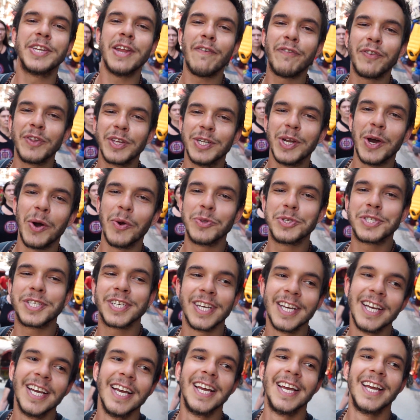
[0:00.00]
definitely note.
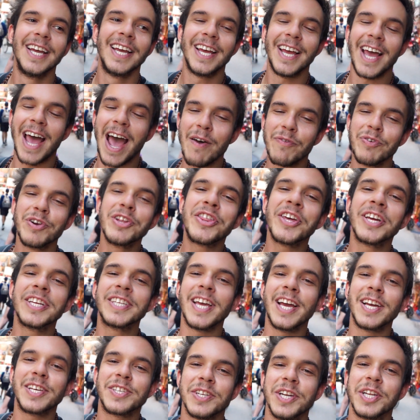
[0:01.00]
Everything
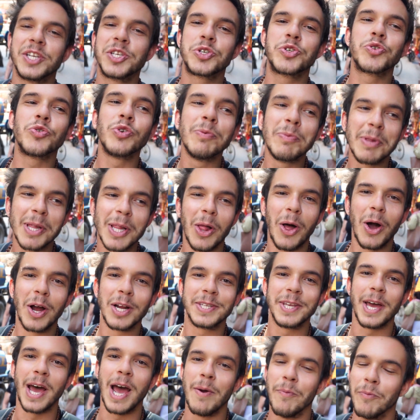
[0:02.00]
takes an extremely
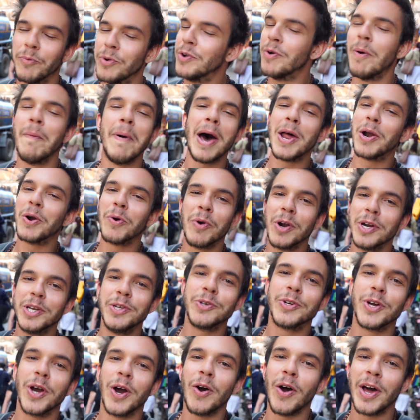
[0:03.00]
long time. No matter where
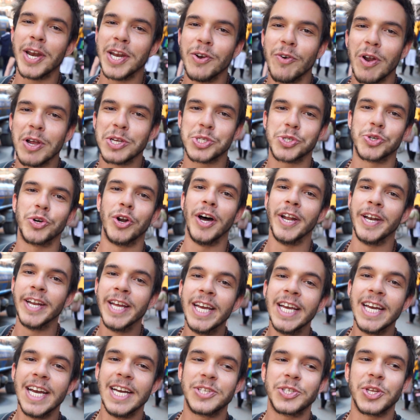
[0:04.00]
you go, any restaurant,
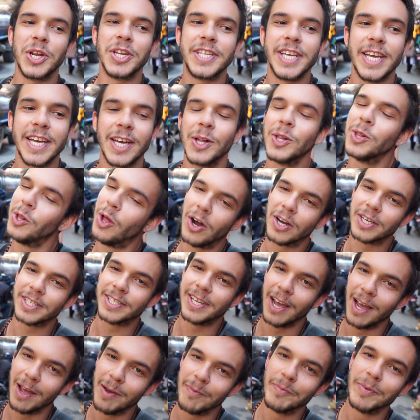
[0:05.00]
it's going to take a long
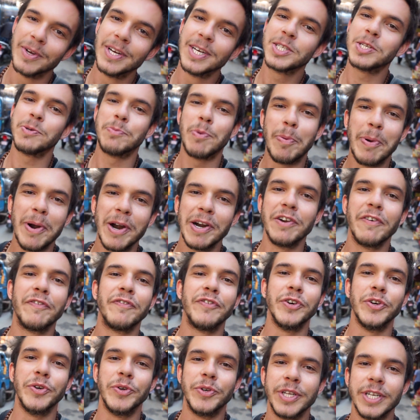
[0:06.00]
time to prepare your
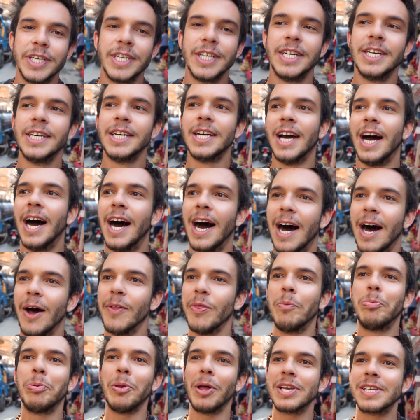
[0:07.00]
food.
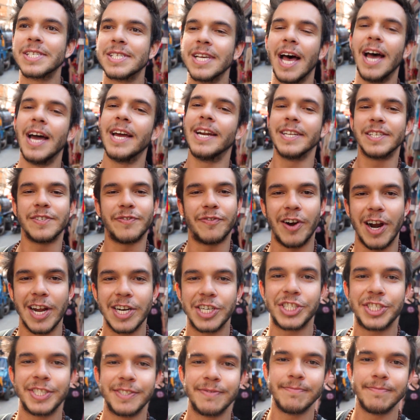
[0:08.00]
On the plus side, it's fresh.